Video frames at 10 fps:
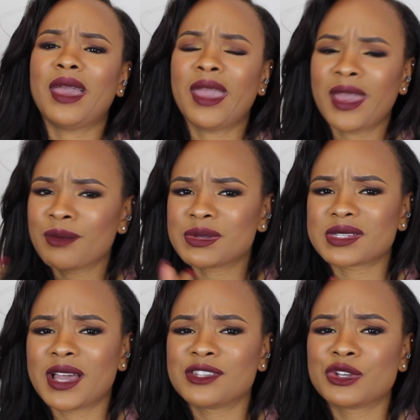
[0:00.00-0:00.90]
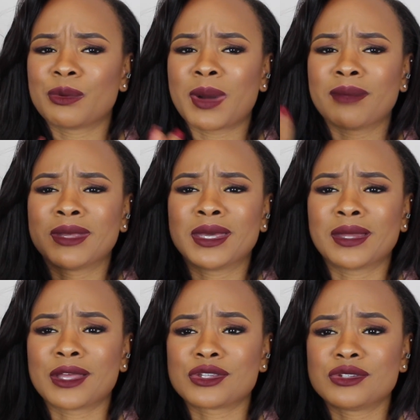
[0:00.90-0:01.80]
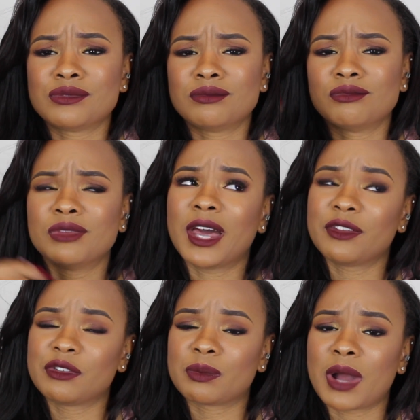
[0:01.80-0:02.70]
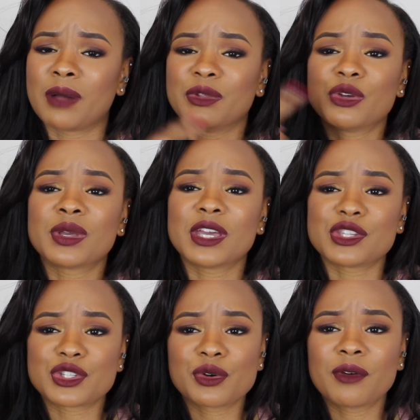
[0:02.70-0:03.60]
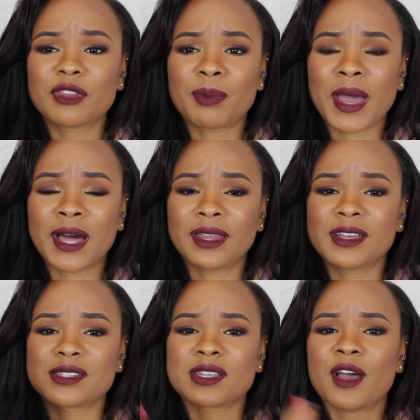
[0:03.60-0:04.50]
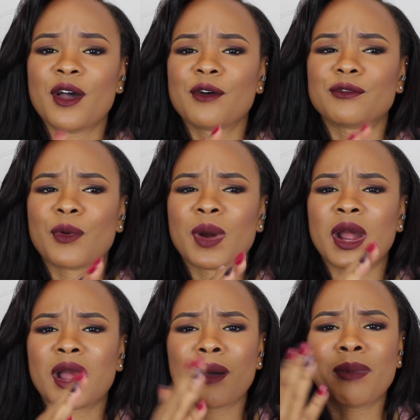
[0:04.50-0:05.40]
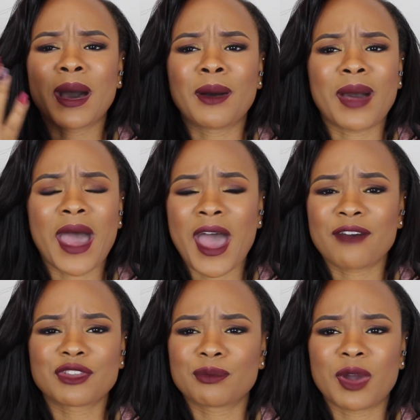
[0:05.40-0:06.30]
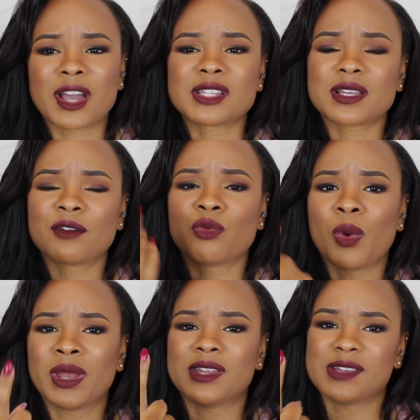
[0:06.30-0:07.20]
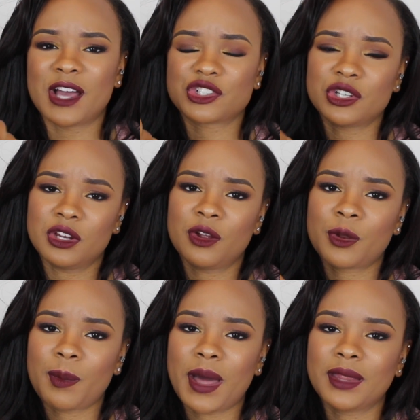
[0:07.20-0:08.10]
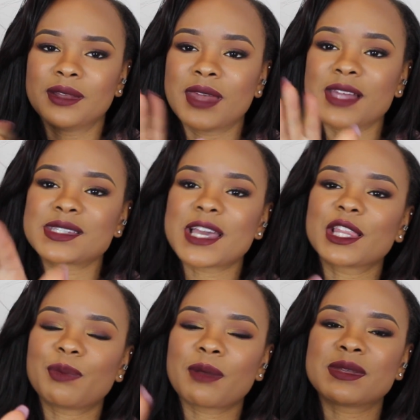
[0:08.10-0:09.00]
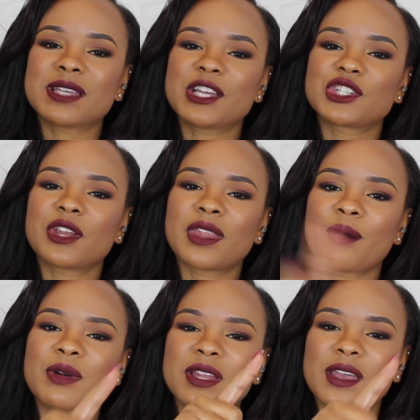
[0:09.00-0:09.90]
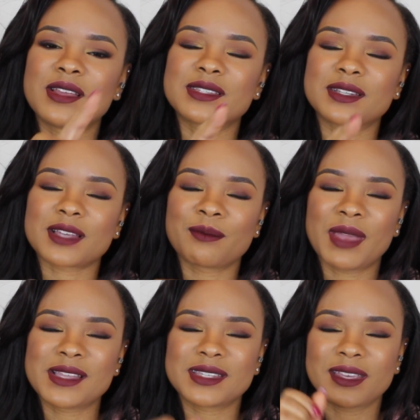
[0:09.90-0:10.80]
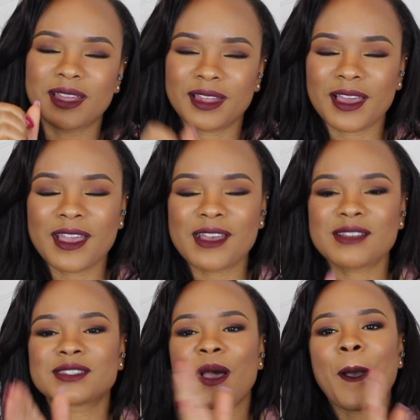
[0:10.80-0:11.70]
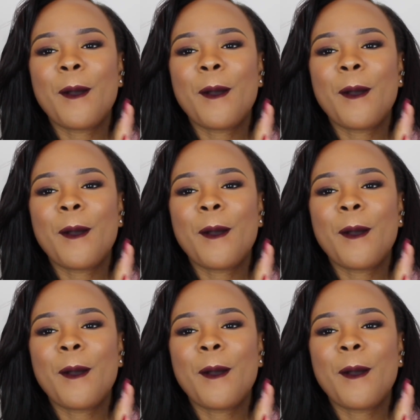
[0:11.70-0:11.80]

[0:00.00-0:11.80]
And besides, you could probably get like, not even probably, you can get 2 of the palettes for about half the price of one Natasha Denona palette. Not saying the pigmentation on that one isn't amazing, it is,